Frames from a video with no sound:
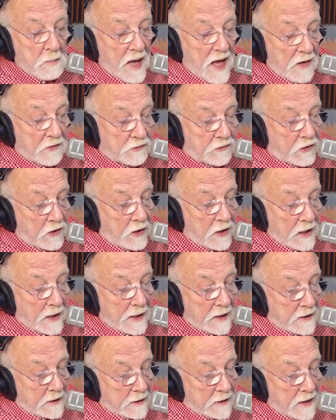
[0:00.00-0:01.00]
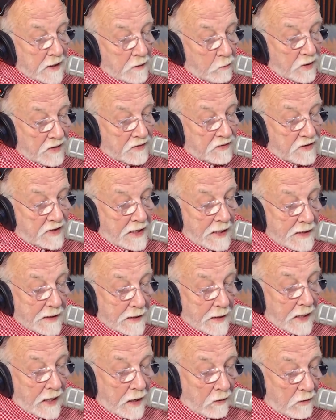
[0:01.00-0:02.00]
masculinity with Ken
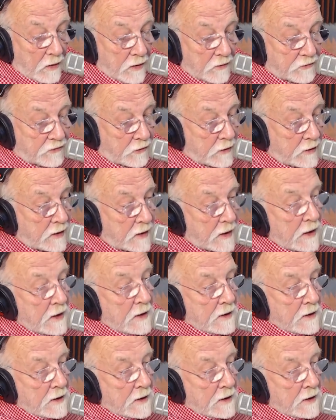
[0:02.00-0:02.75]
Harrison